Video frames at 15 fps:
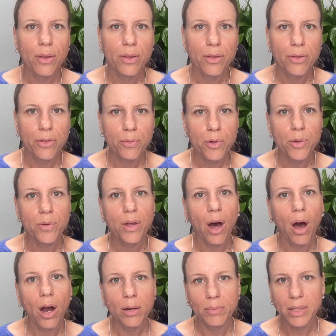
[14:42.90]
through the
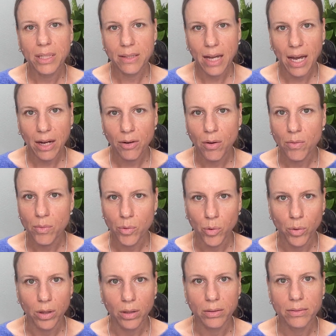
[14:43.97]
harmless error
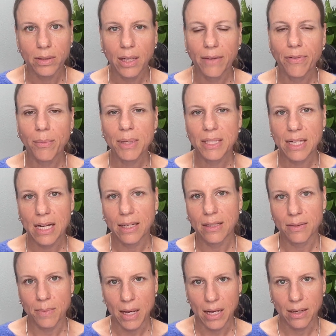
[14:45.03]
rule if a mistake is
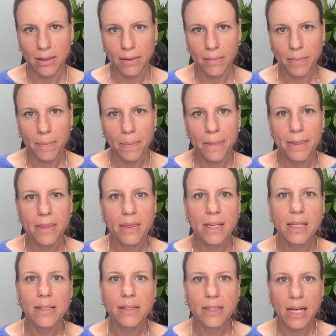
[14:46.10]
made.
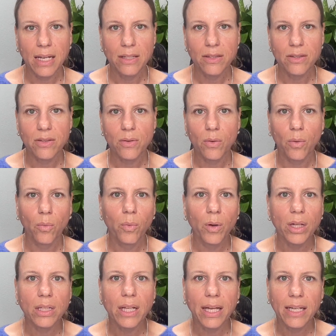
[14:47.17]
These states
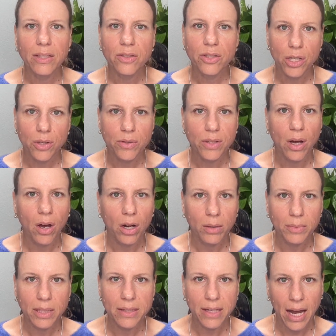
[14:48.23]
will excuse a
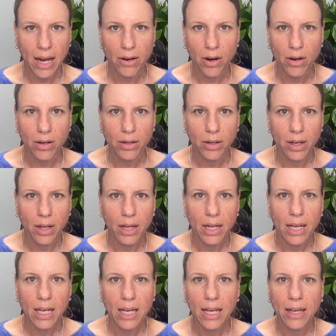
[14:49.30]
harmless error
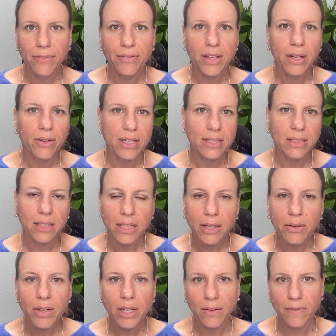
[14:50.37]
if there is clear
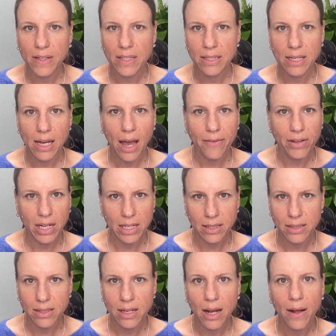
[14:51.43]
and convincing
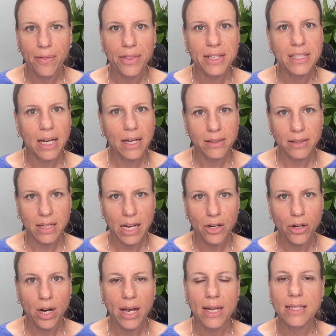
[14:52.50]
evidence the testator
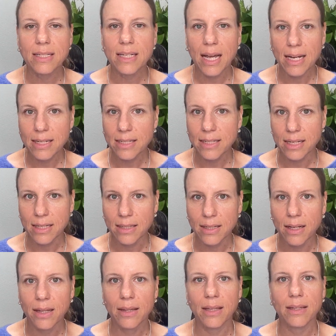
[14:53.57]
intended
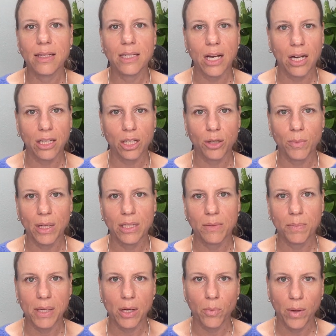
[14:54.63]
that the document
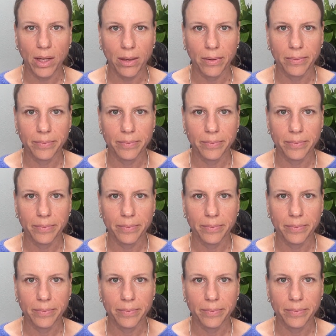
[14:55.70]
be a will.